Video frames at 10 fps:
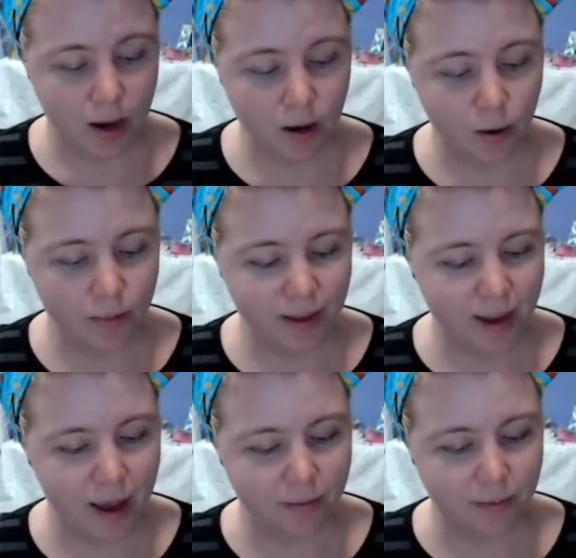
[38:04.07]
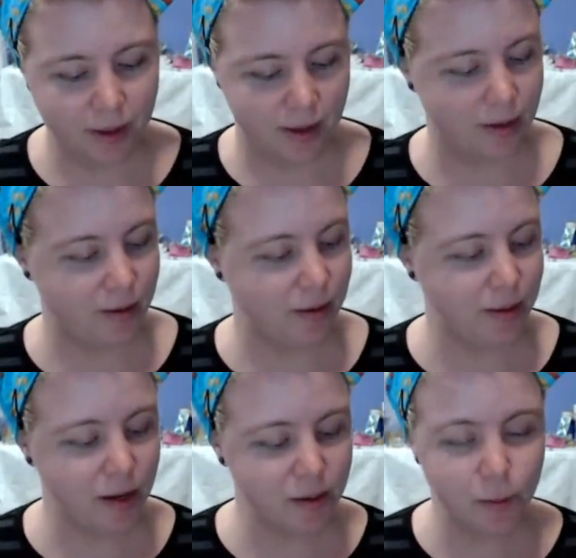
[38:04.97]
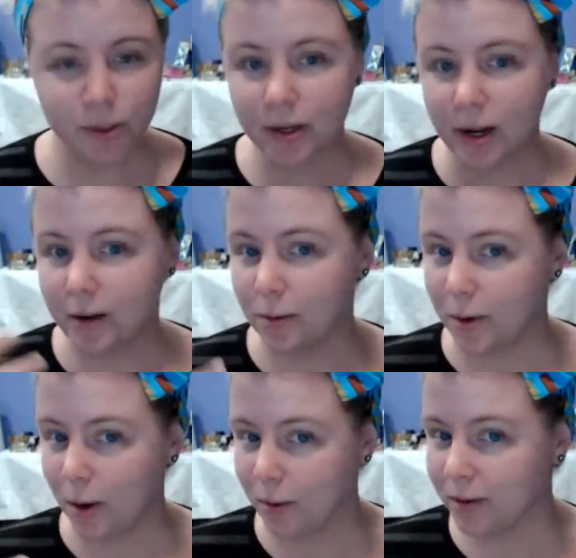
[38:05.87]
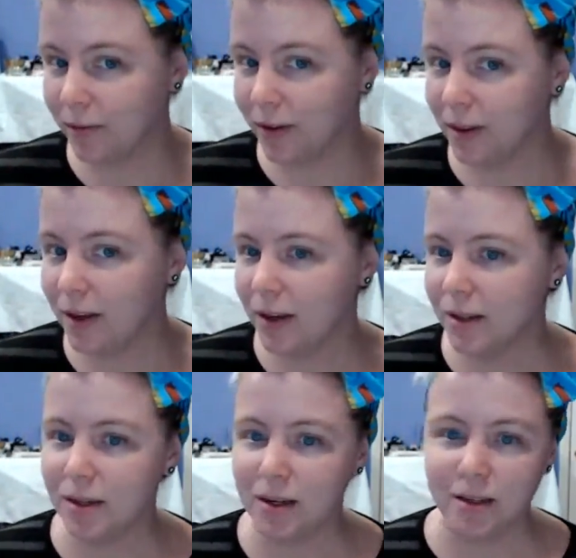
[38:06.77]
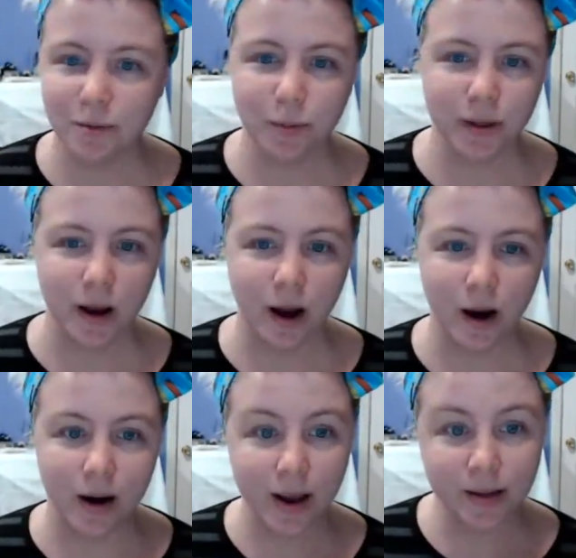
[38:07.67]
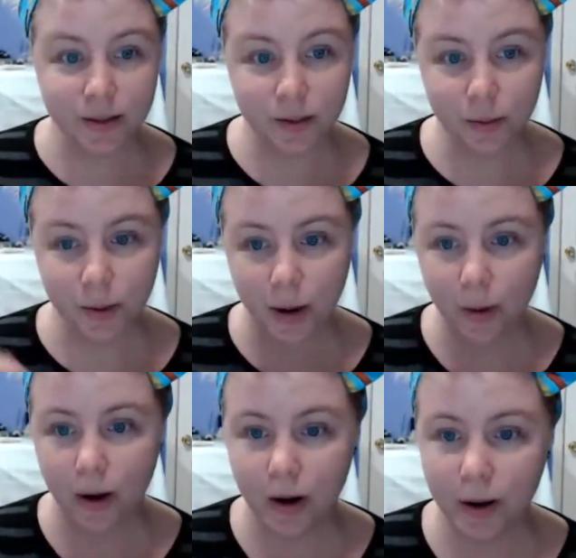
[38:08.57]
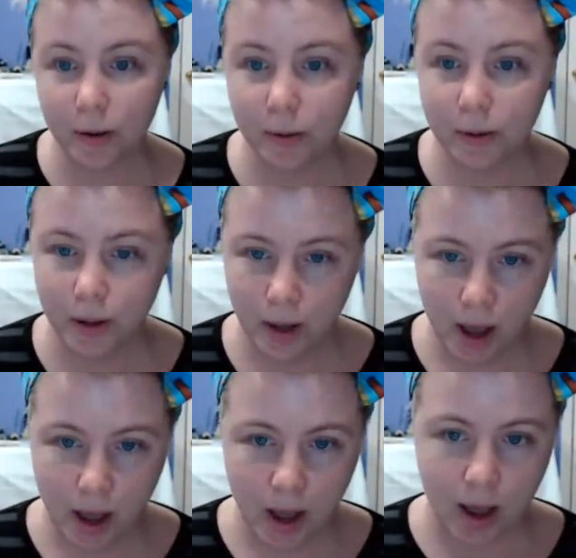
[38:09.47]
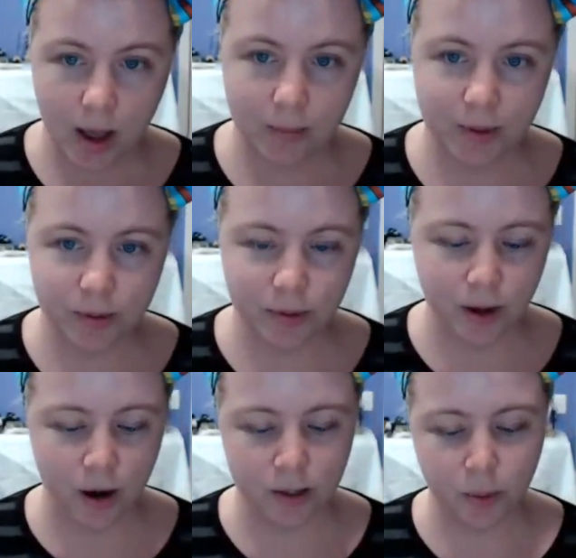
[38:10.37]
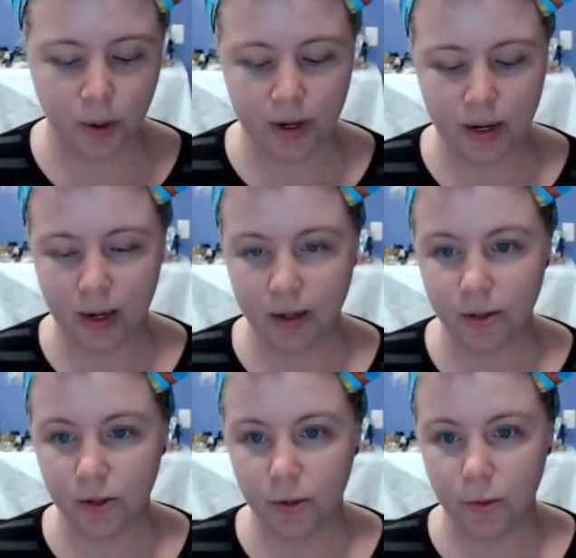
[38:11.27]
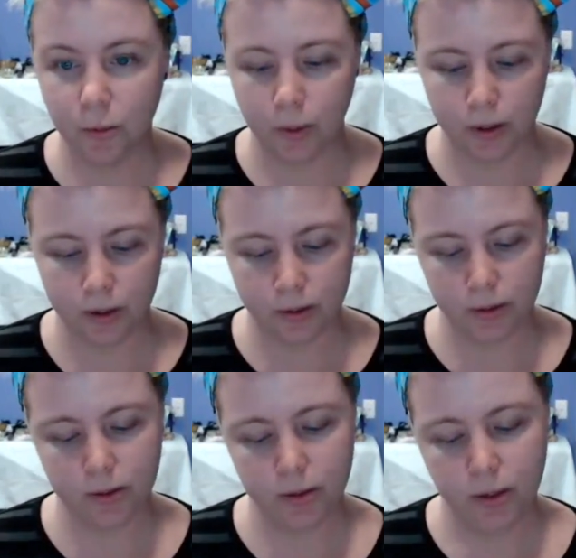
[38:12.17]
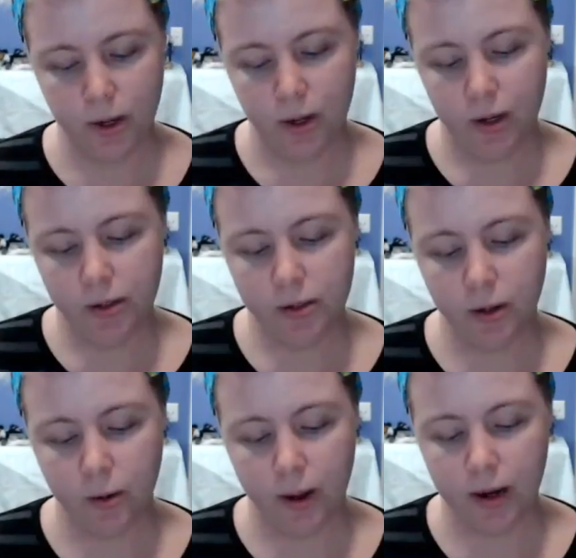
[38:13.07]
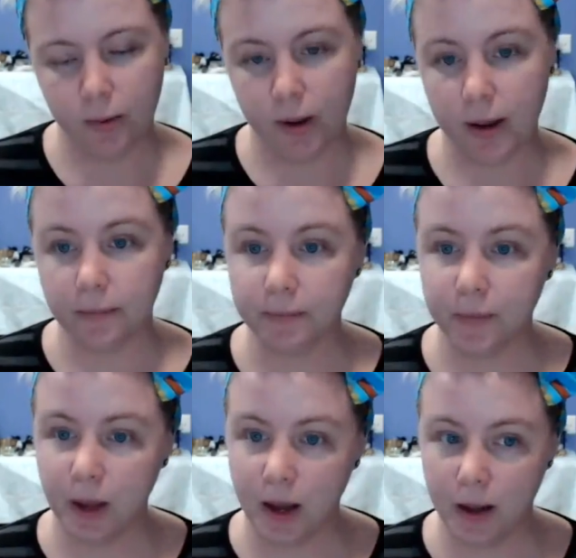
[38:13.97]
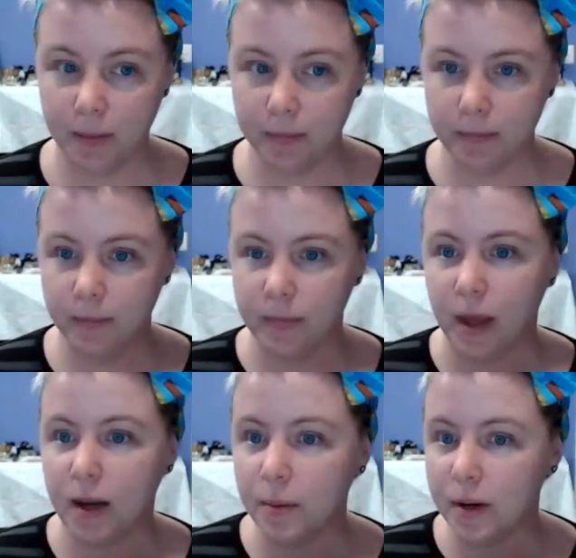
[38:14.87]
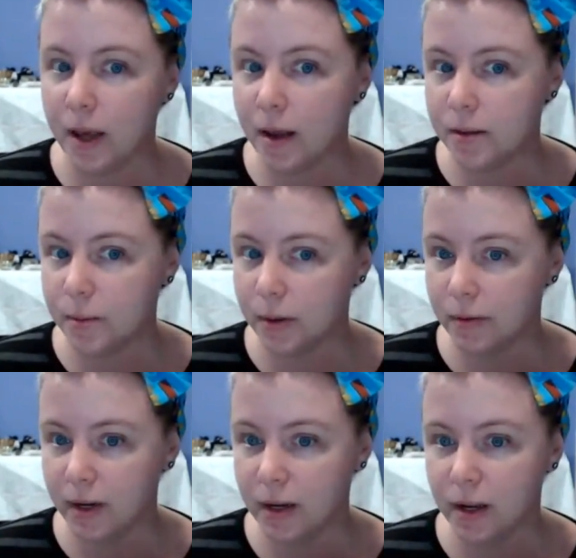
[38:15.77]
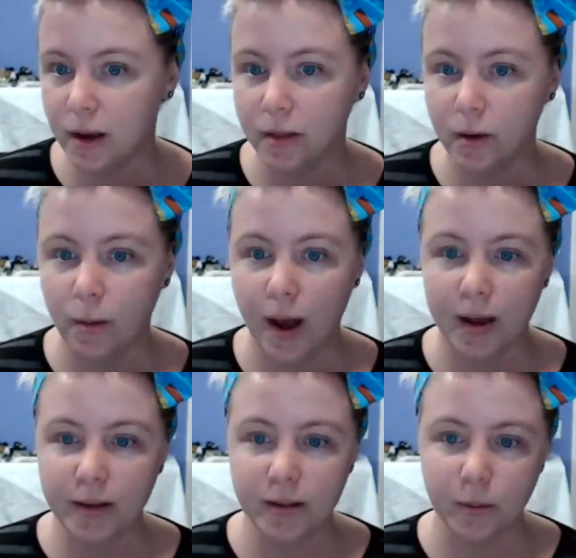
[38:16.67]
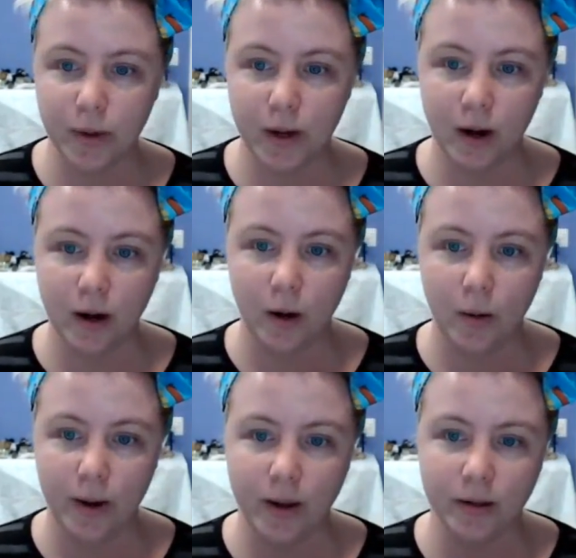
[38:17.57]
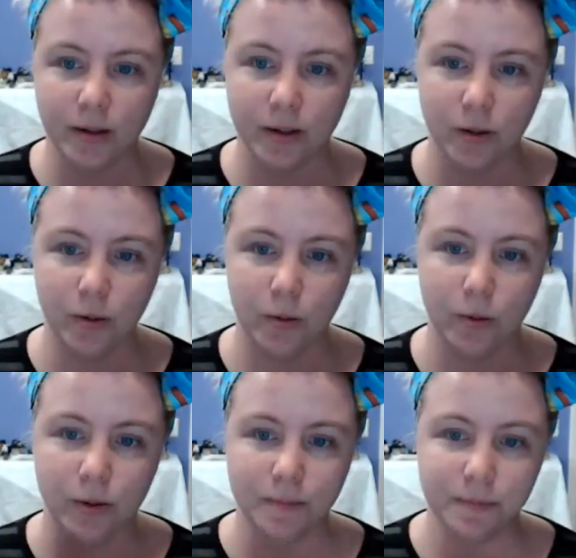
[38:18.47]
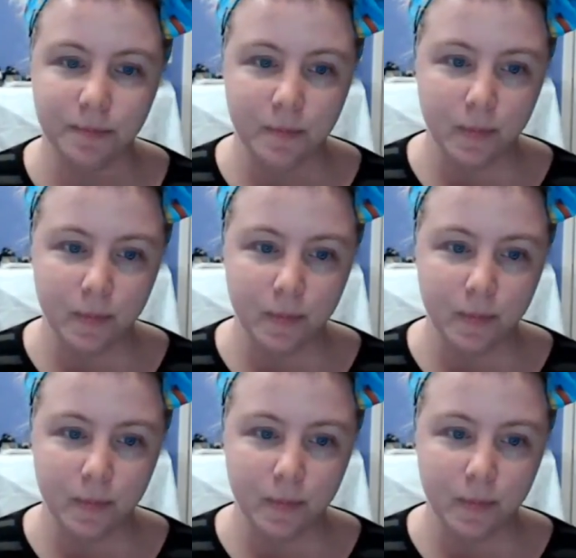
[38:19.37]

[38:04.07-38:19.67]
Yeah, I don't it's not so much that I don't go with the feeling, it's that it's really hard. Hi, Sue, how are you? It's really hard to put it into words. So anyway, anybody else want a reading? Otherwise, we're going to